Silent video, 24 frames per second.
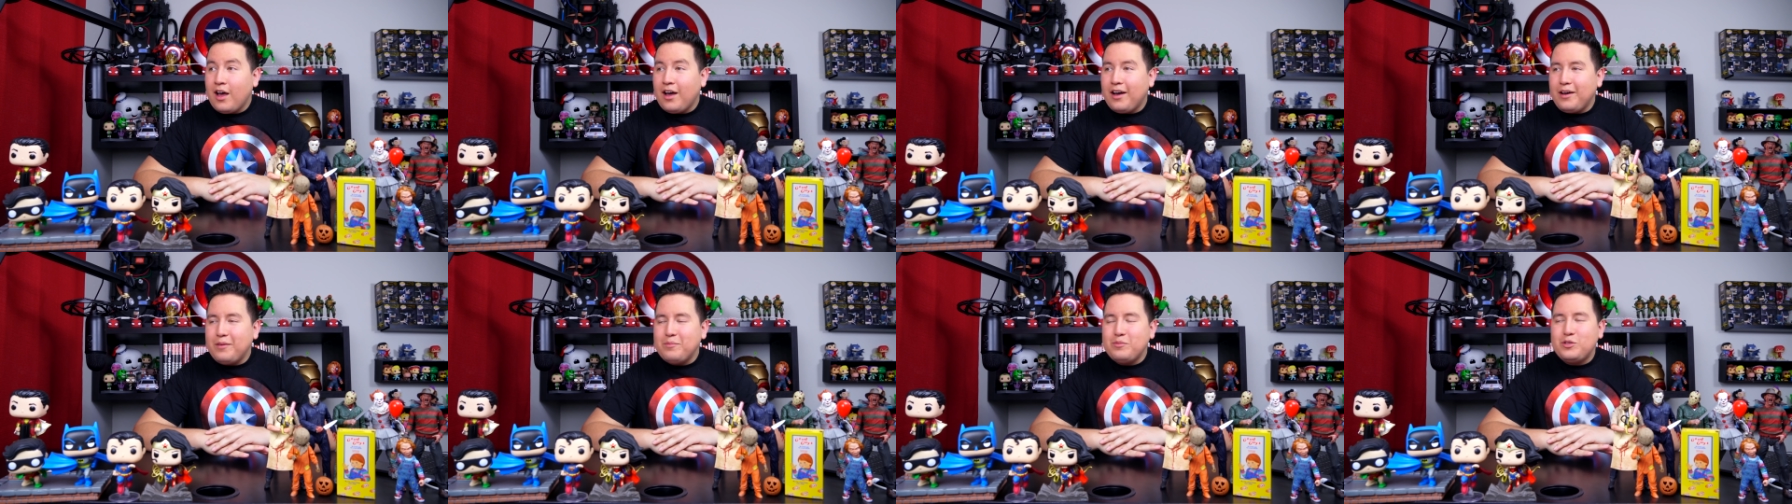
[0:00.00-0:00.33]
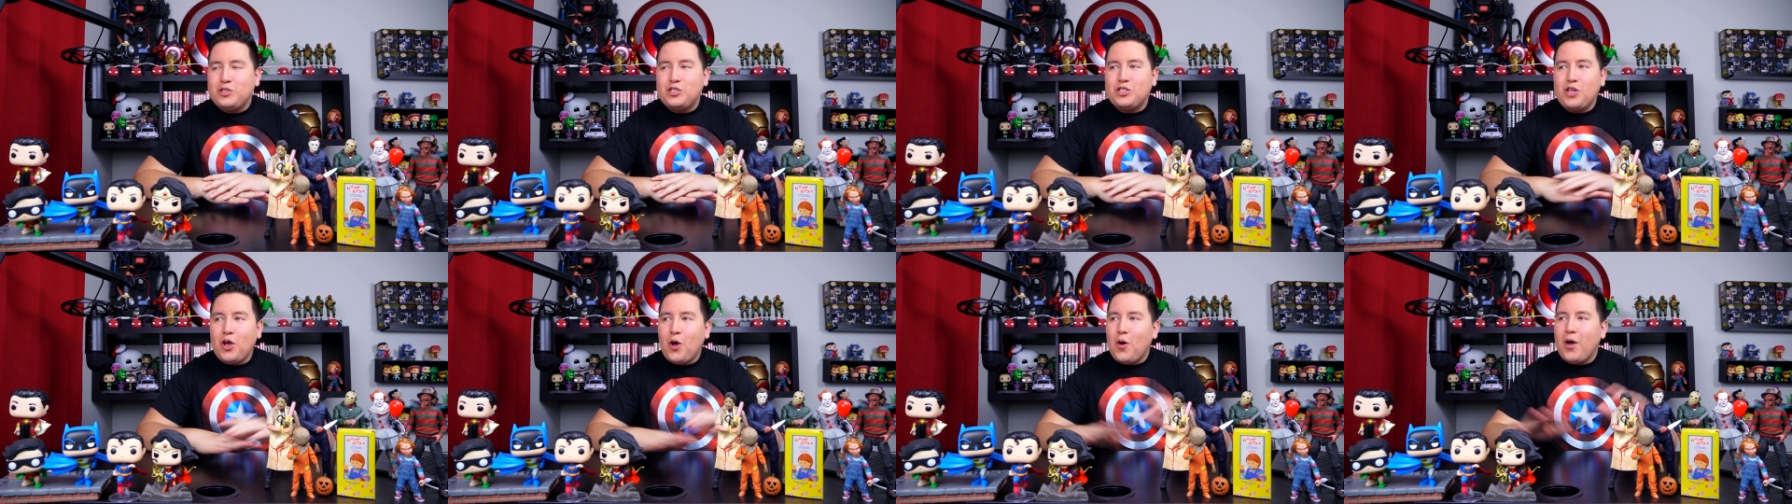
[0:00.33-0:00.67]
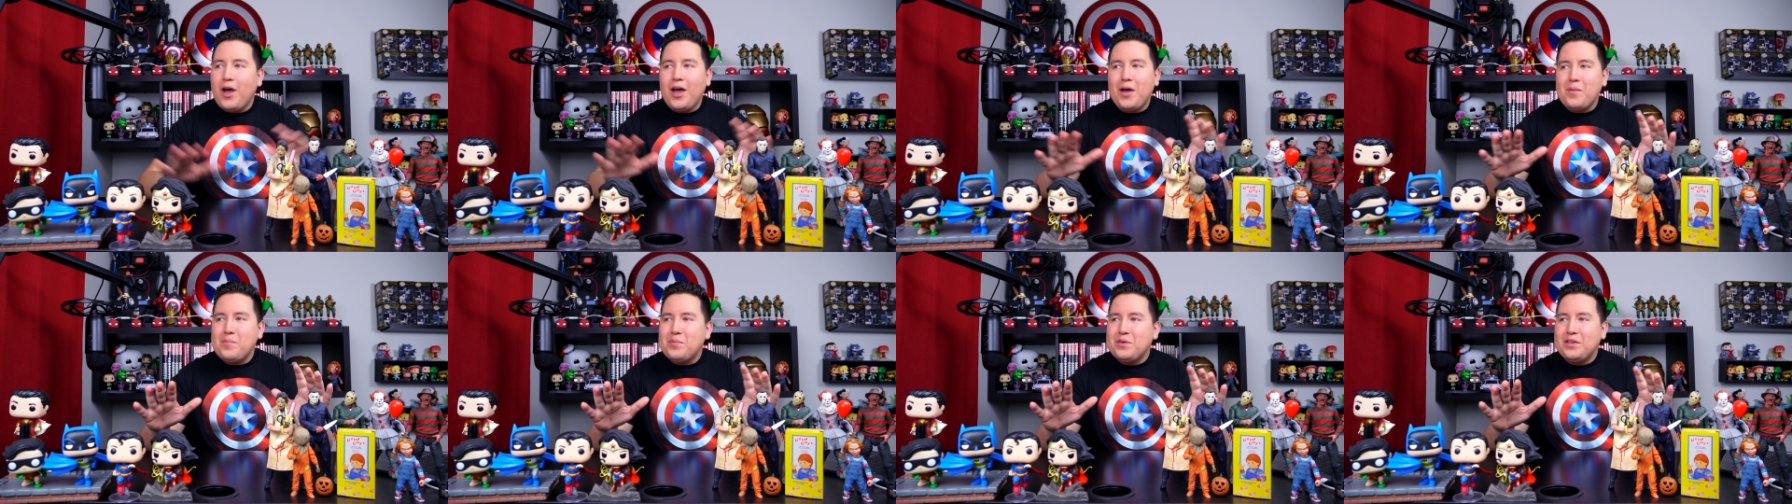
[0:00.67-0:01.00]
I'm so
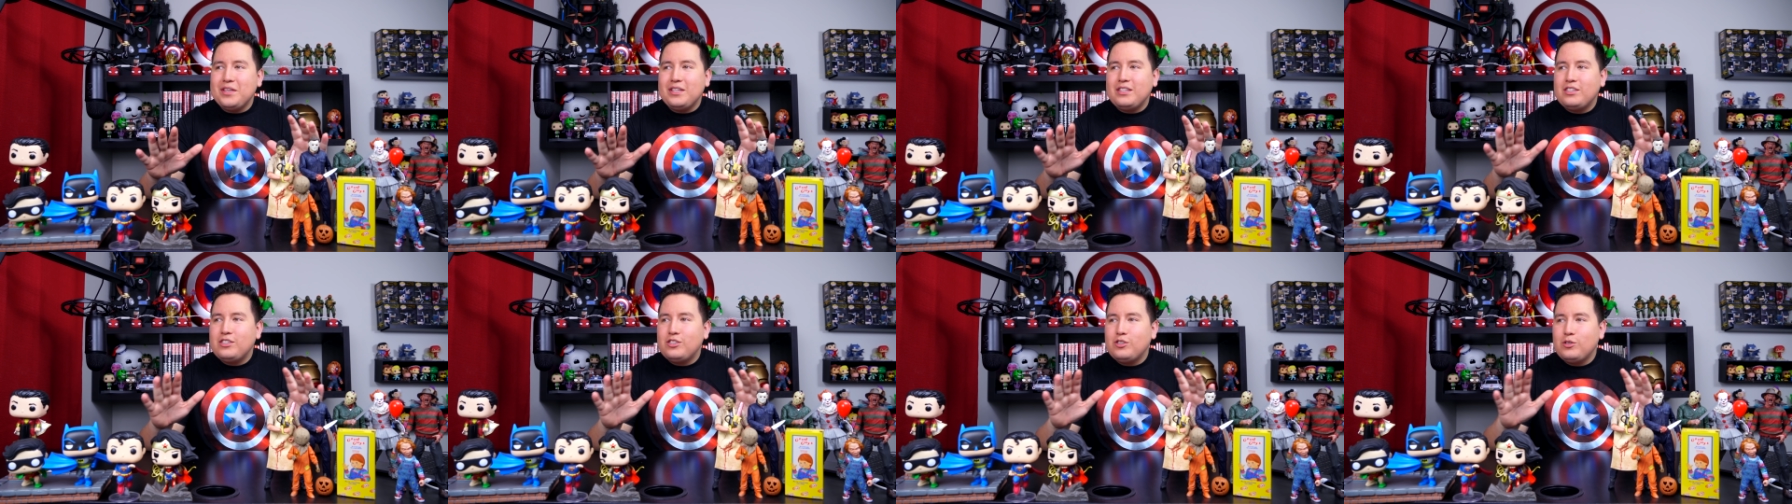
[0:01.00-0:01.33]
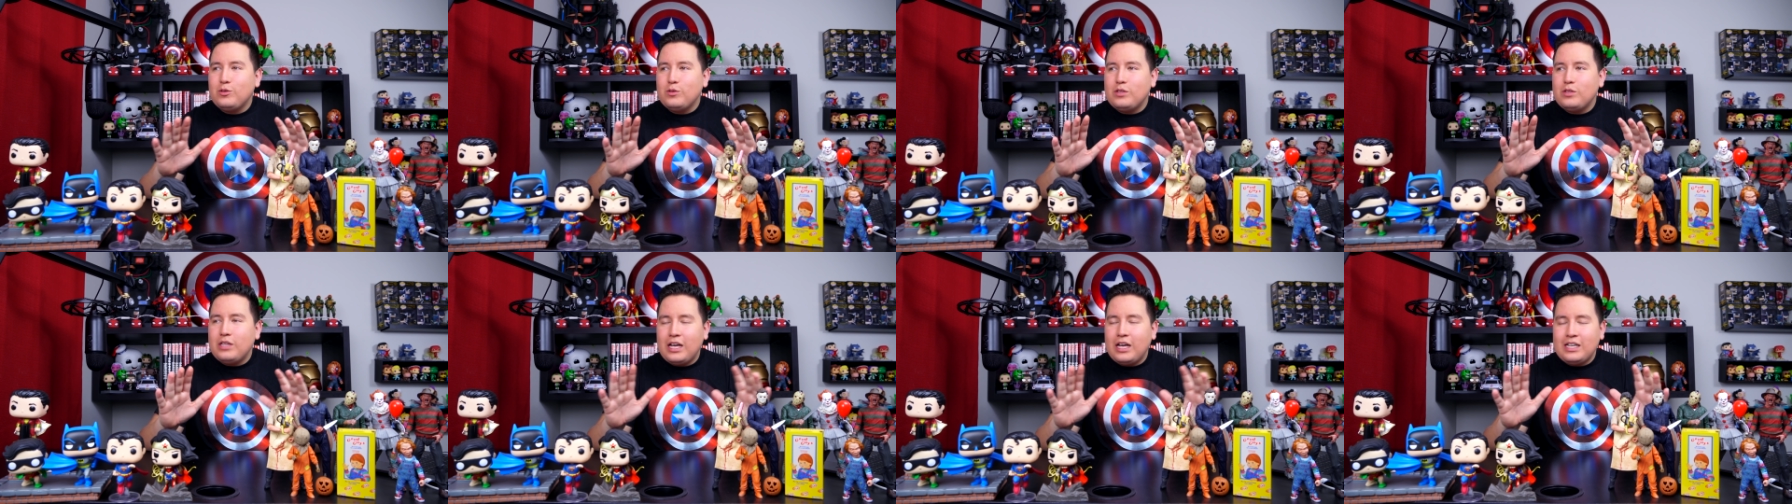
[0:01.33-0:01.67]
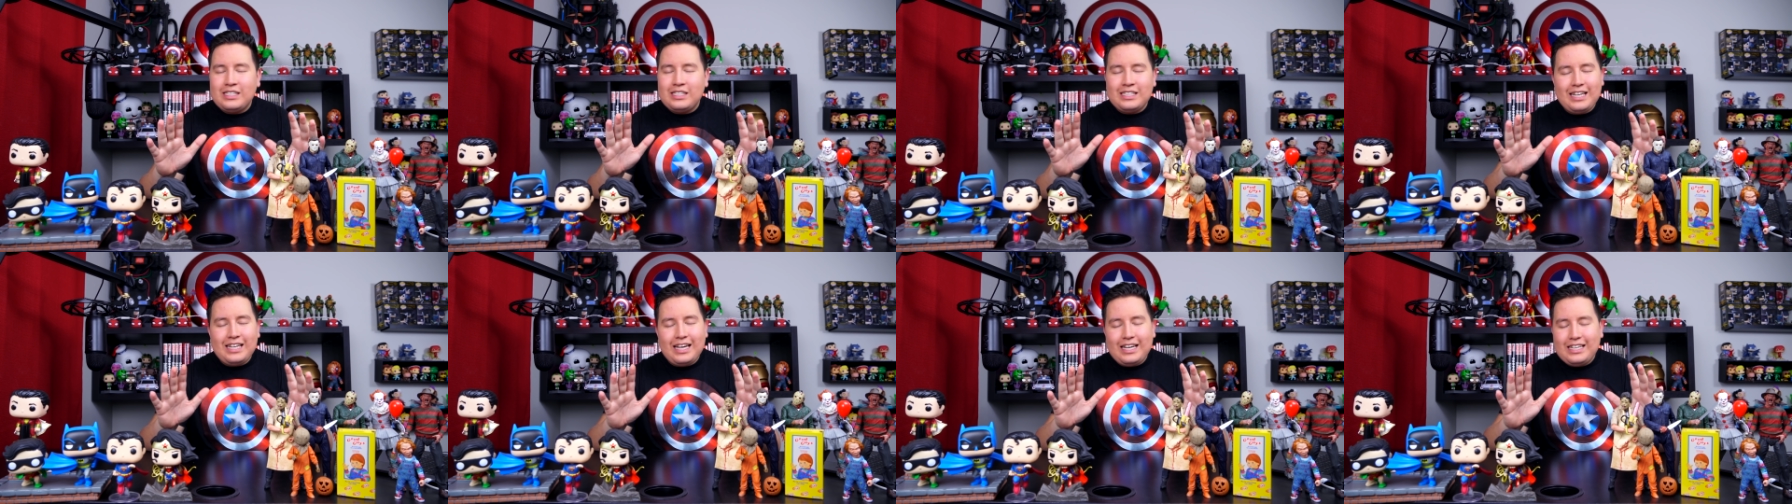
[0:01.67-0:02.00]
happy
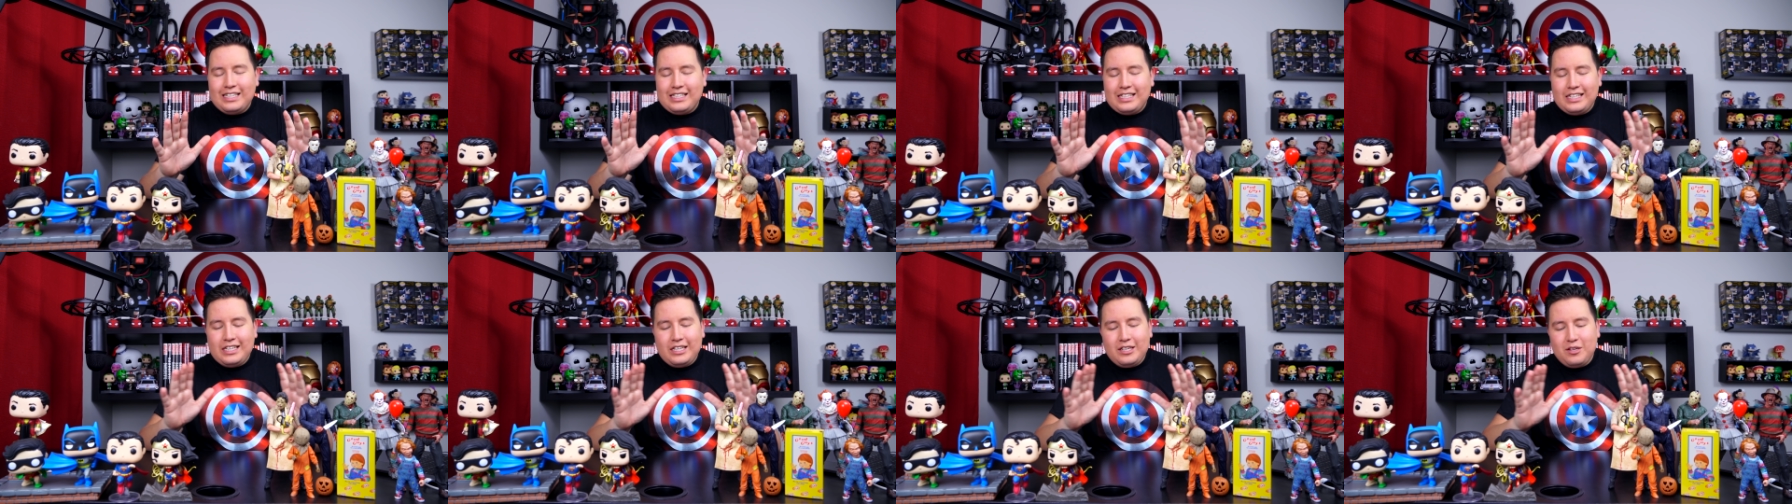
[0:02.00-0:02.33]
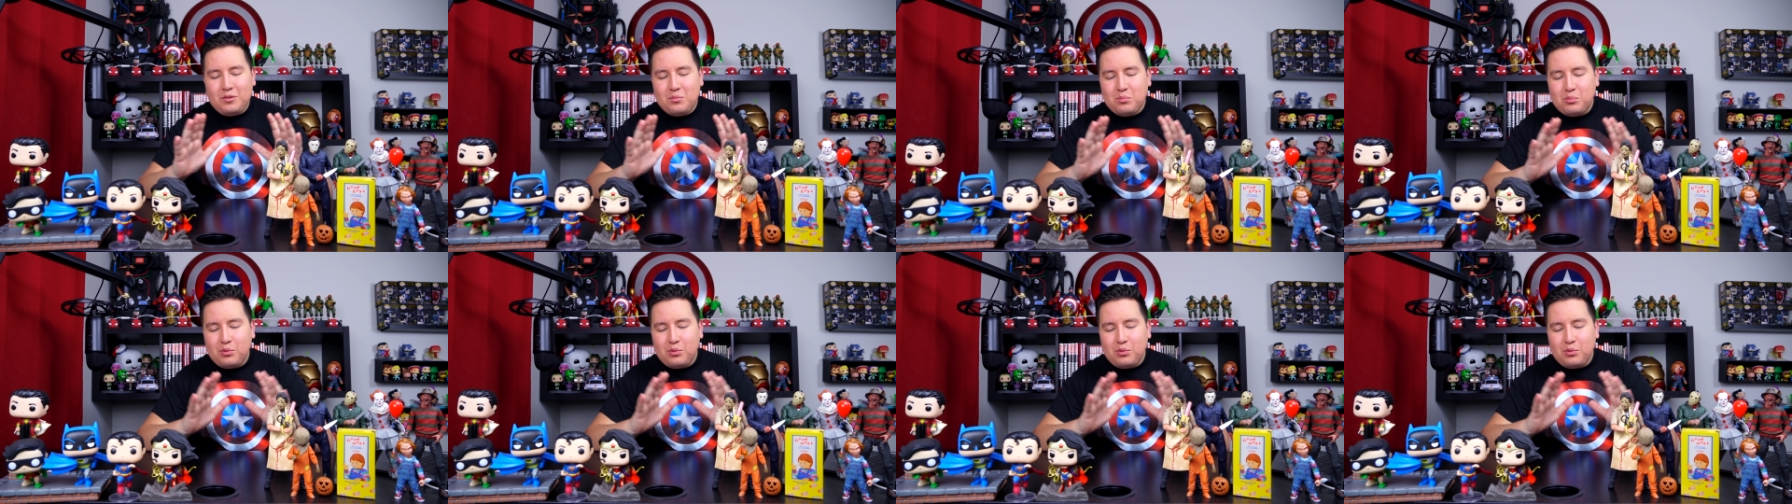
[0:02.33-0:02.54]
2019